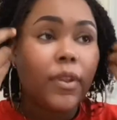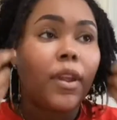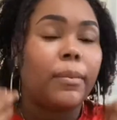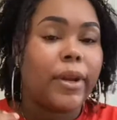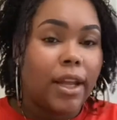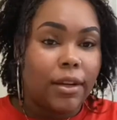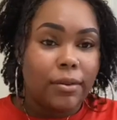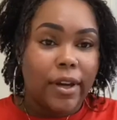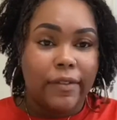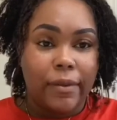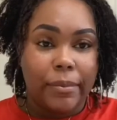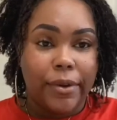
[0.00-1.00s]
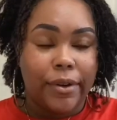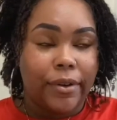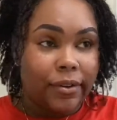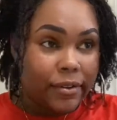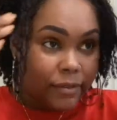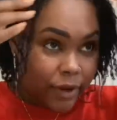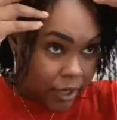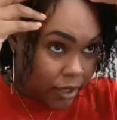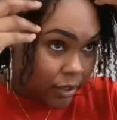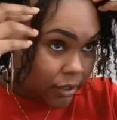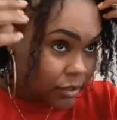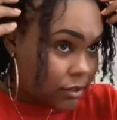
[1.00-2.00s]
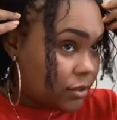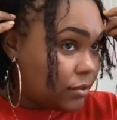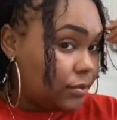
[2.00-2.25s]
but I do have a mirror right here, so